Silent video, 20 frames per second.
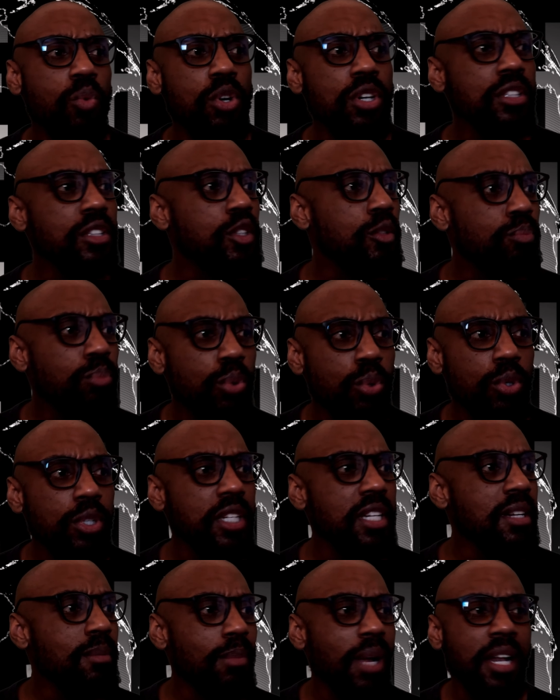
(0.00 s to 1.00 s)
want
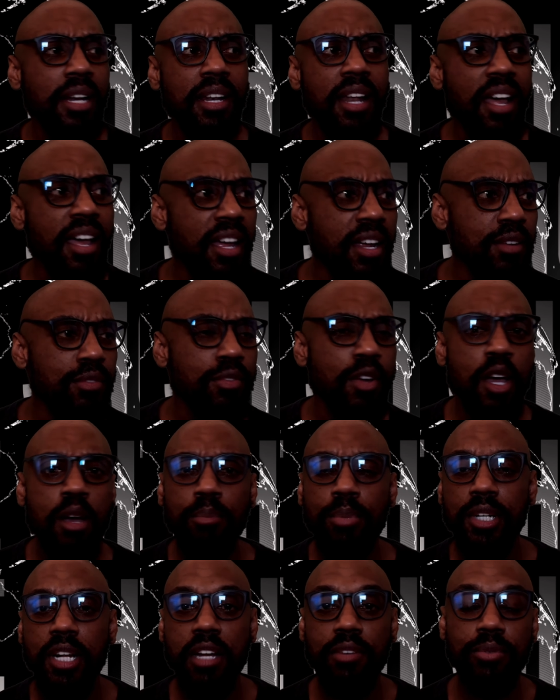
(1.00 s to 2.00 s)
sport in my life.
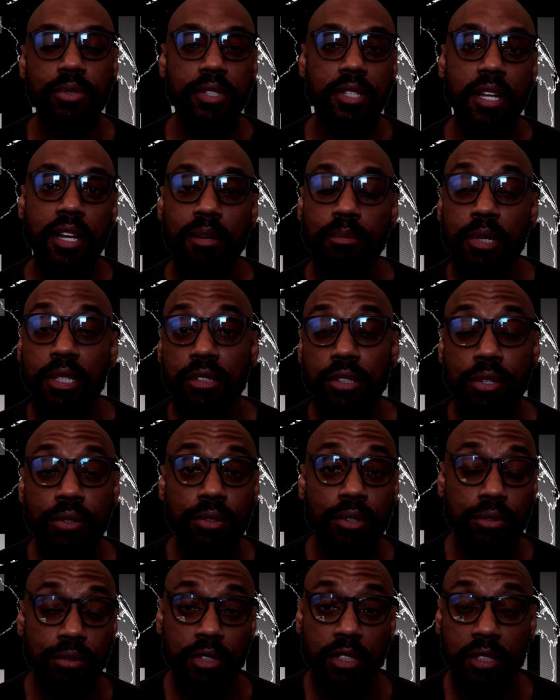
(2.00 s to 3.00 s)
But every time I
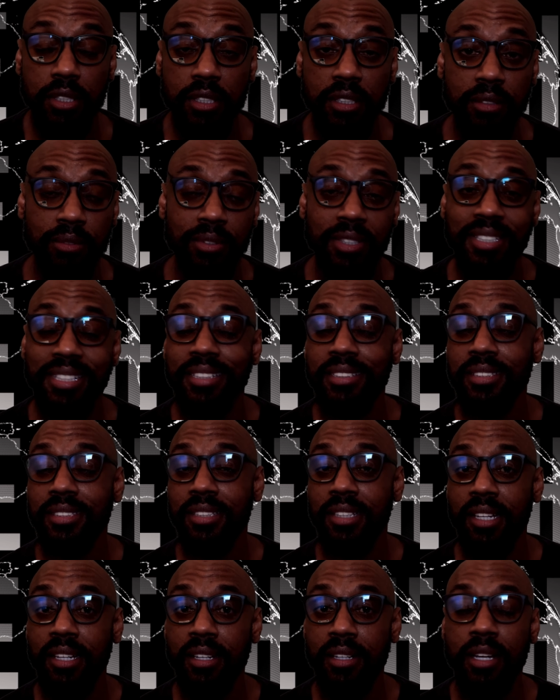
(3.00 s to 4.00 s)
turn on the TV, it's
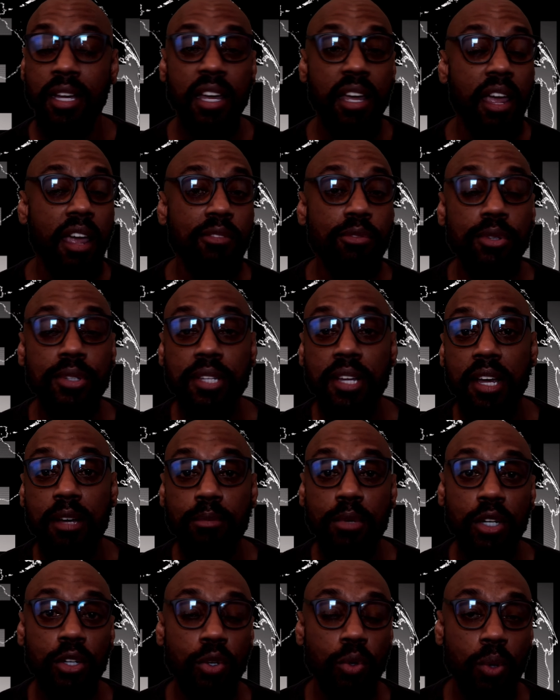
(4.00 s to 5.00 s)
there. Every
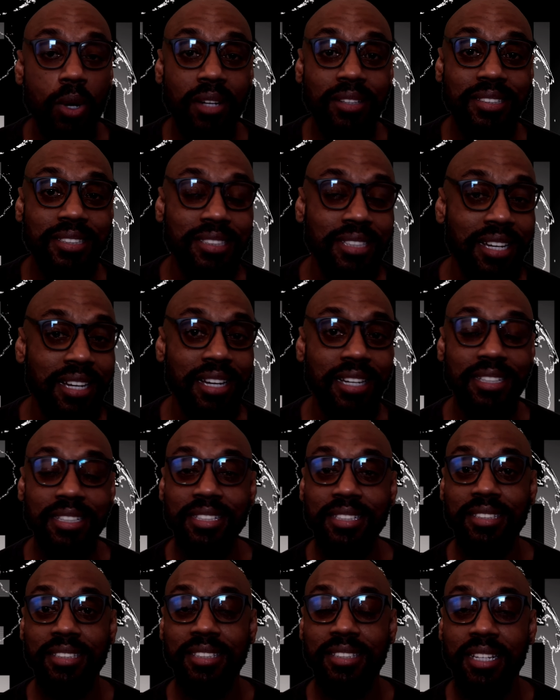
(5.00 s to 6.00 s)
time I go outside,
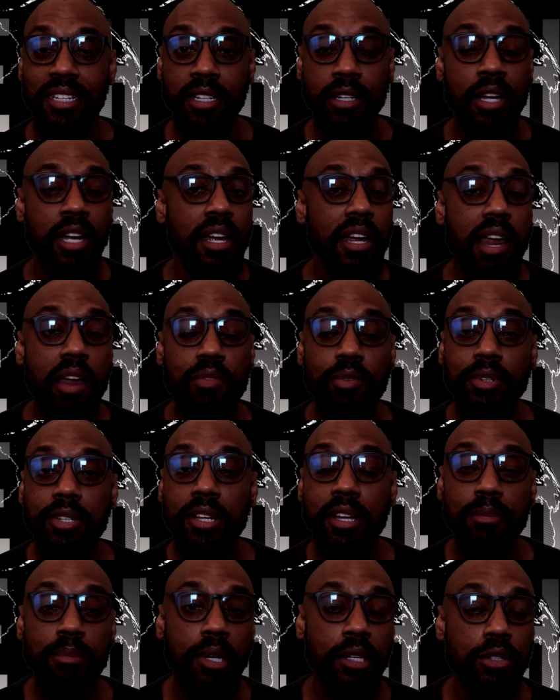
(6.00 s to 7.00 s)
it's there. Every
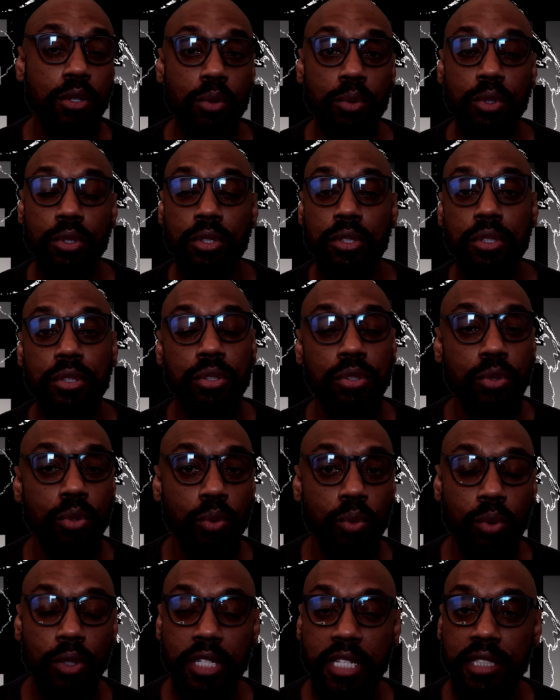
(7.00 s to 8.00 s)
time I go to the
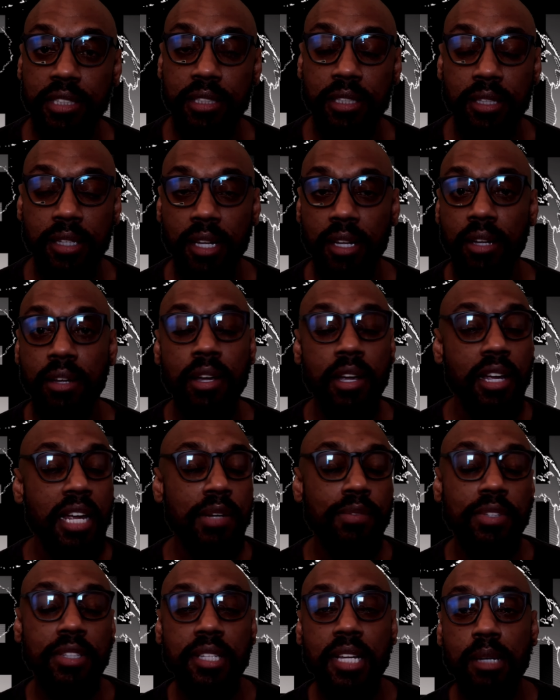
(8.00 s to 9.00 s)
store, it's there.
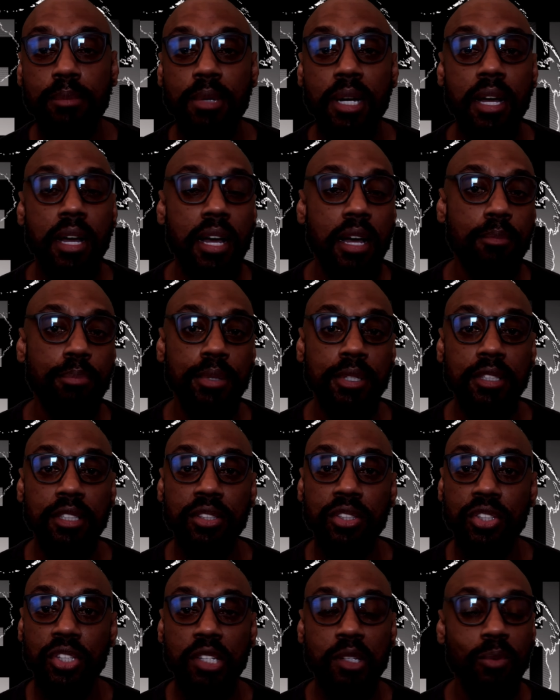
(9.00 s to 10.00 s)
Every time I hop in the
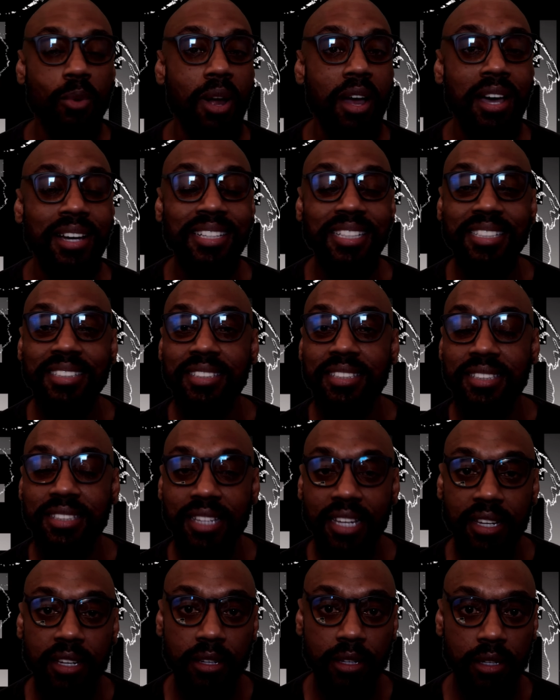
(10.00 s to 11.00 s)
G-Ride, it's
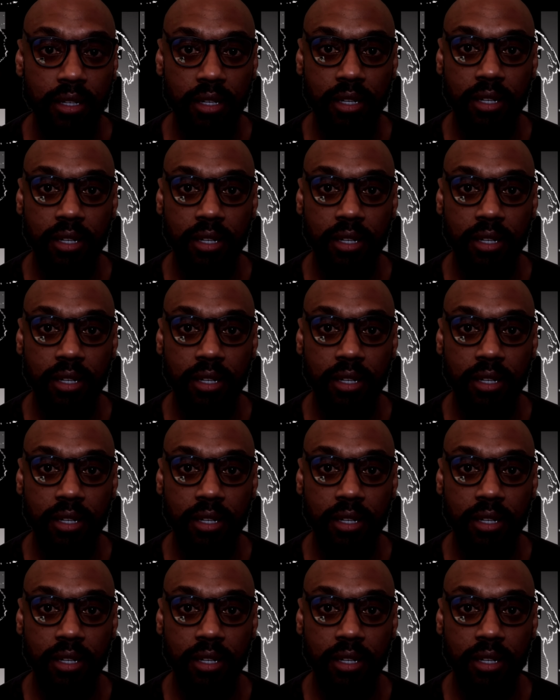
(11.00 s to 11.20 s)
there.